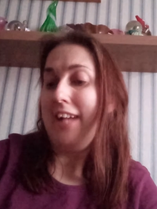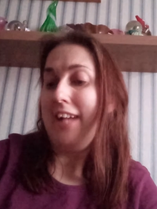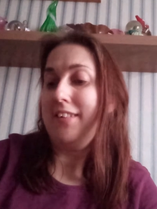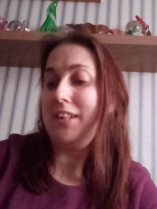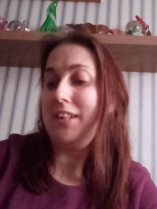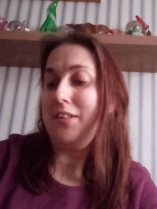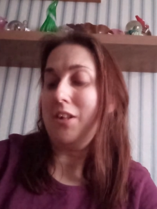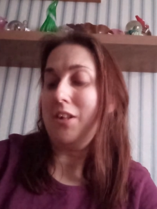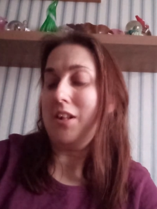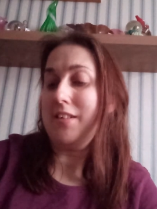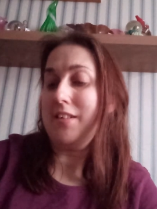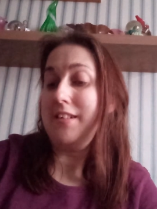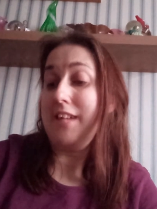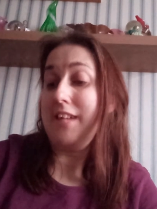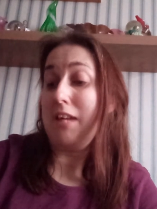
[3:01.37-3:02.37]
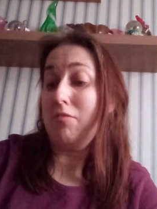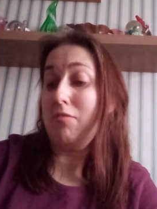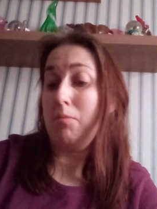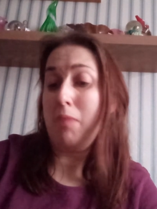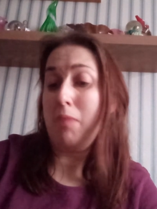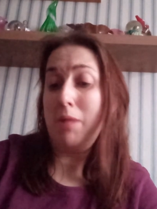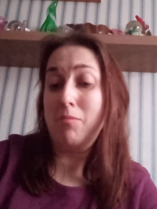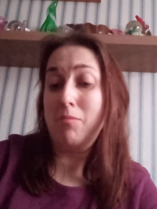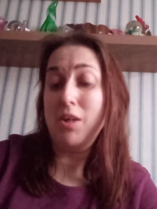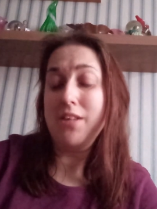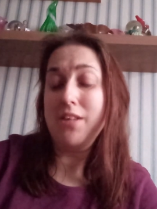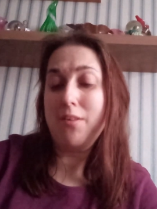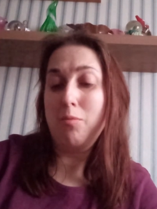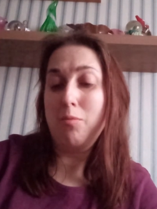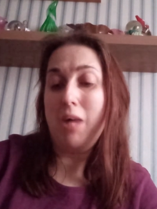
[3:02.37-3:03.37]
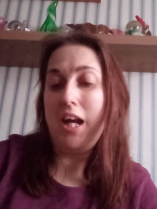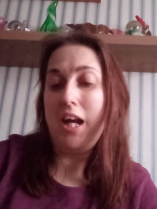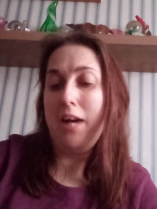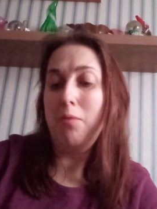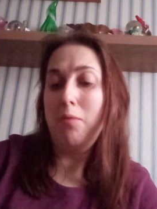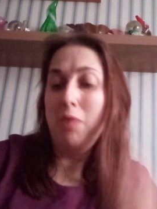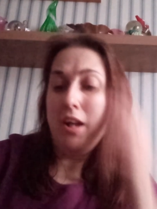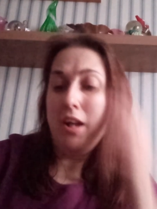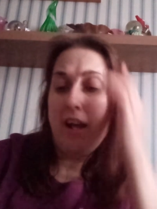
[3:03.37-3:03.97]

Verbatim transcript: the United Arab Emirates. Wow.